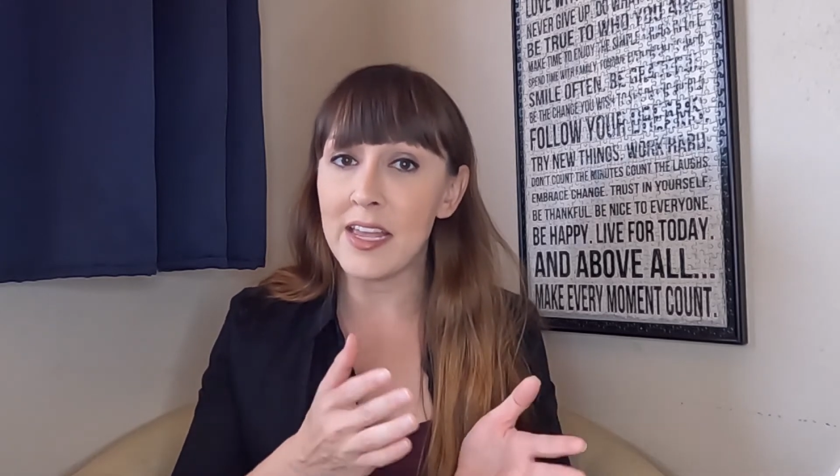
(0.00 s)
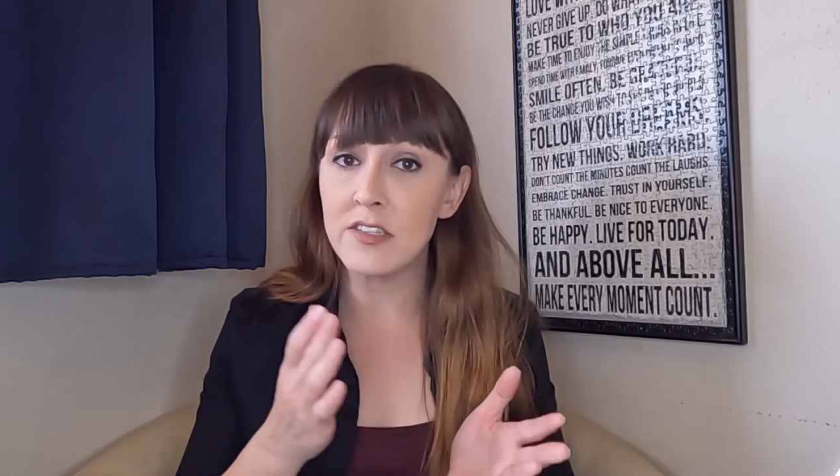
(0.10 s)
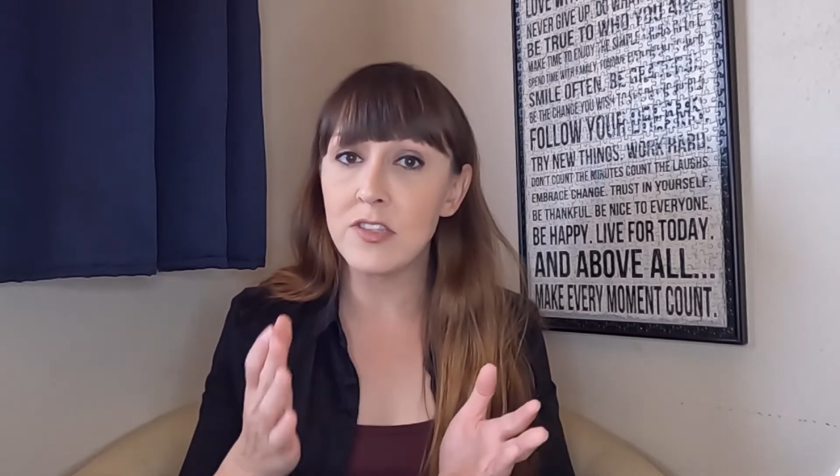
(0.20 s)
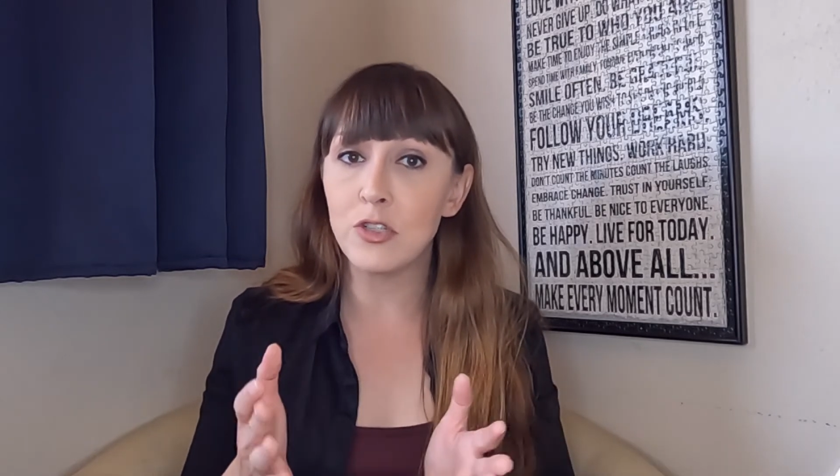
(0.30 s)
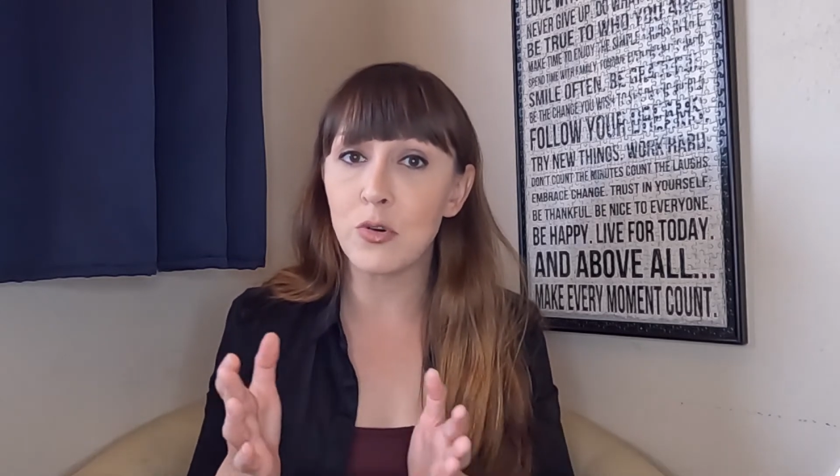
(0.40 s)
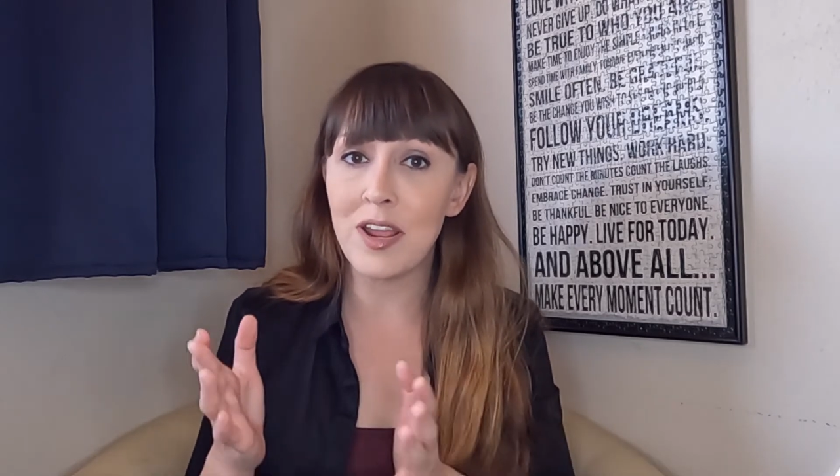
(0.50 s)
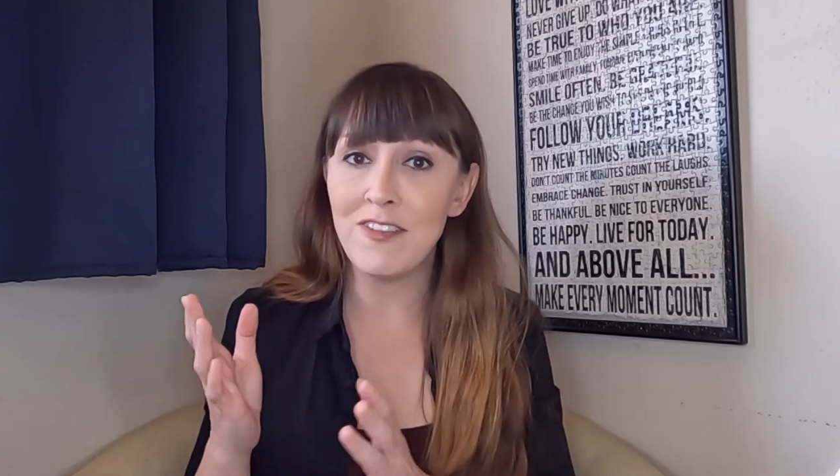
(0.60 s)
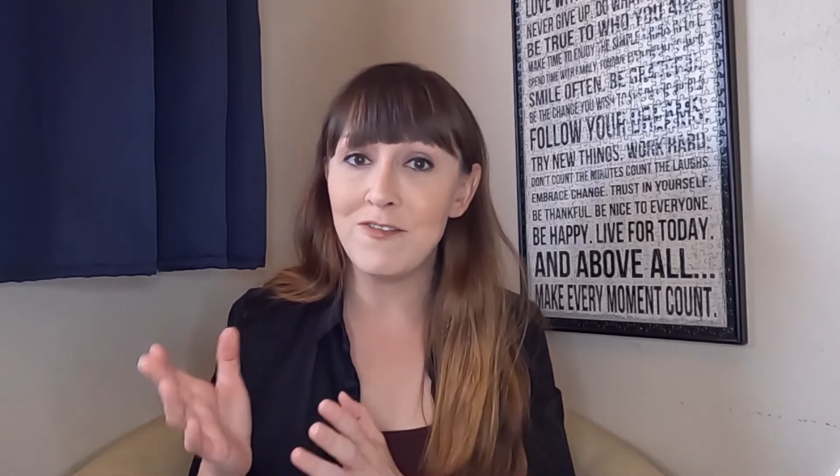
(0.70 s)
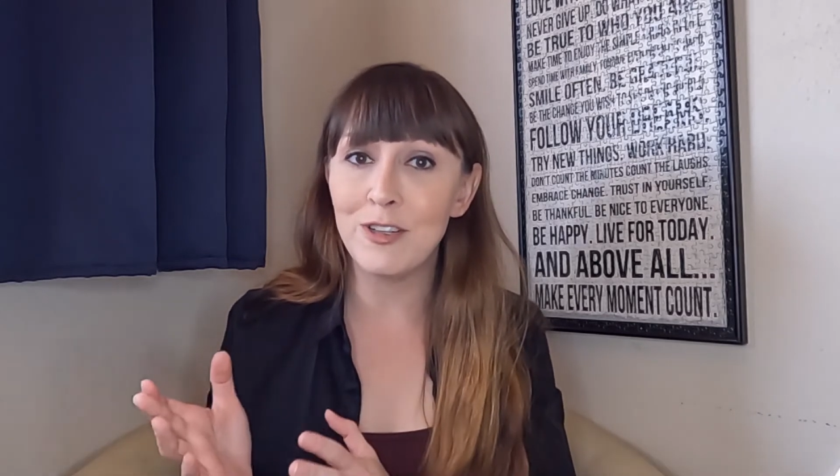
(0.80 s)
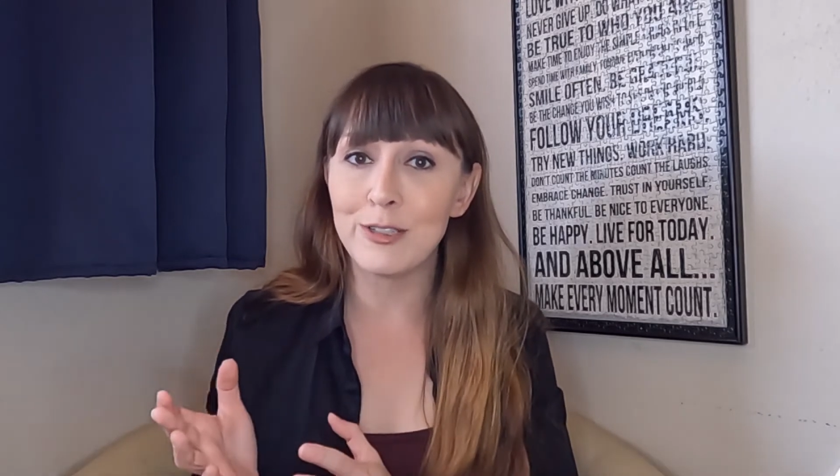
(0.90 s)
as the
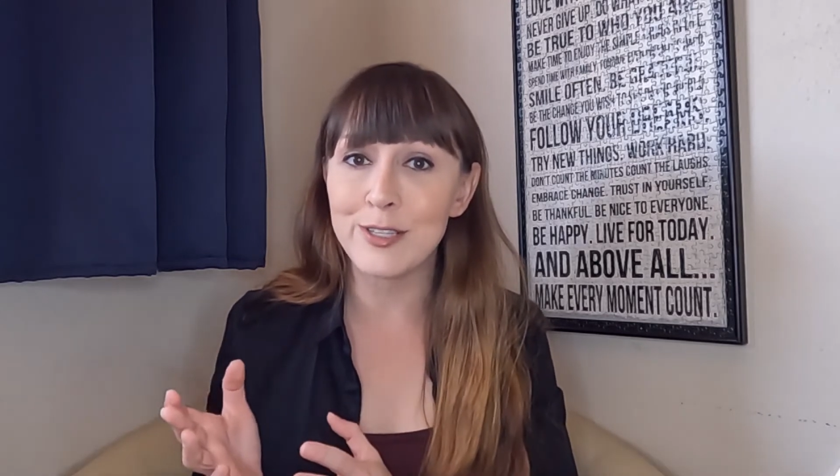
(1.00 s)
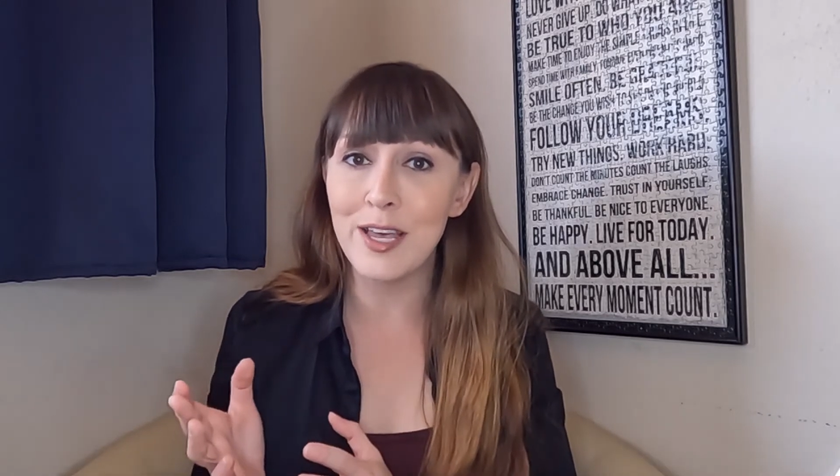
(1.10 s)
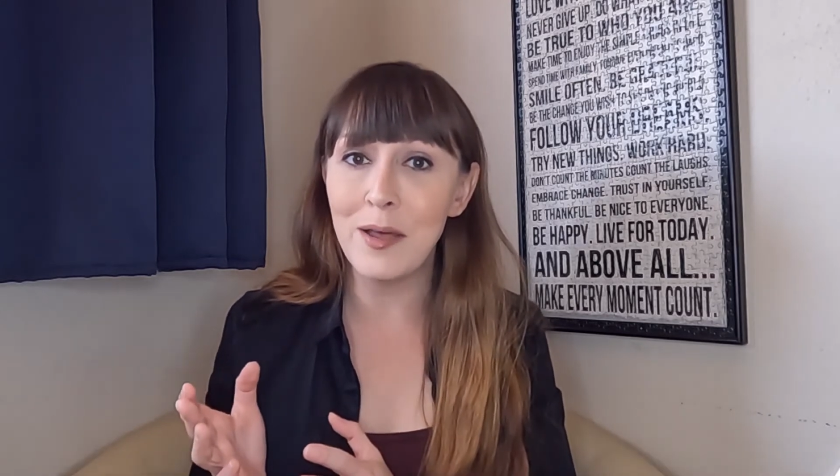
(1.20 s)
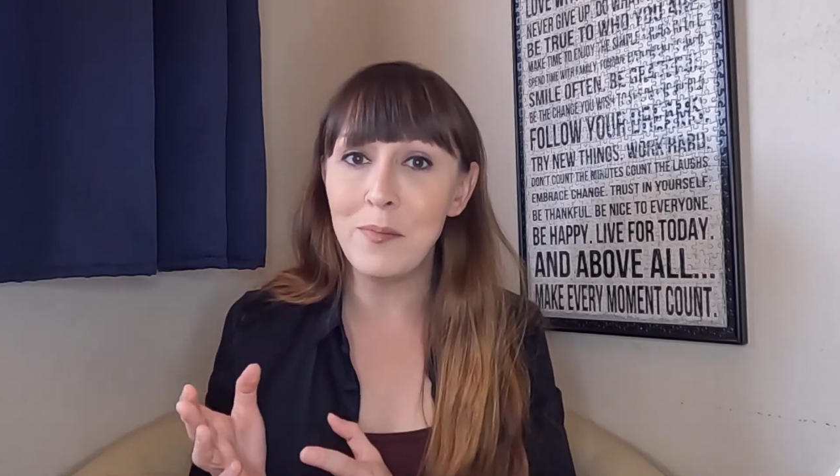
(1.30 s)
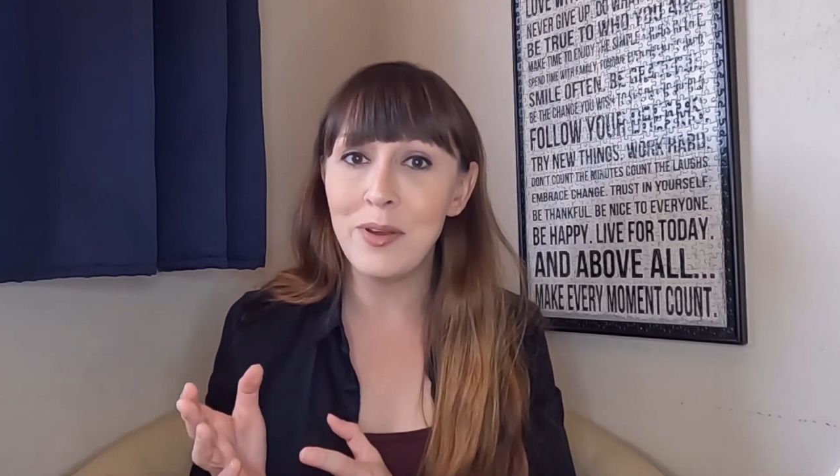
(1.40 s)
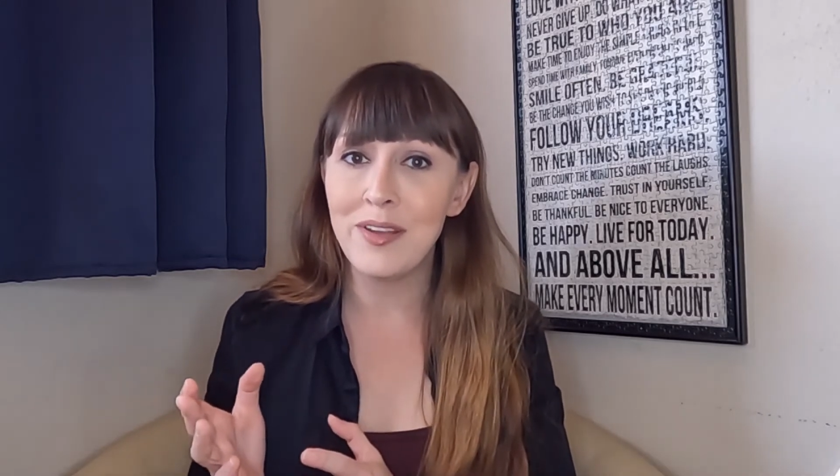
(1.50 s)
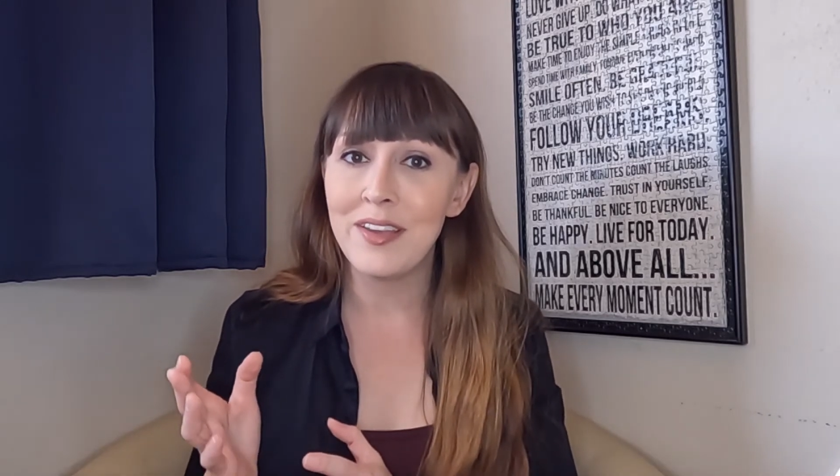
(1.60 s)
train fills up,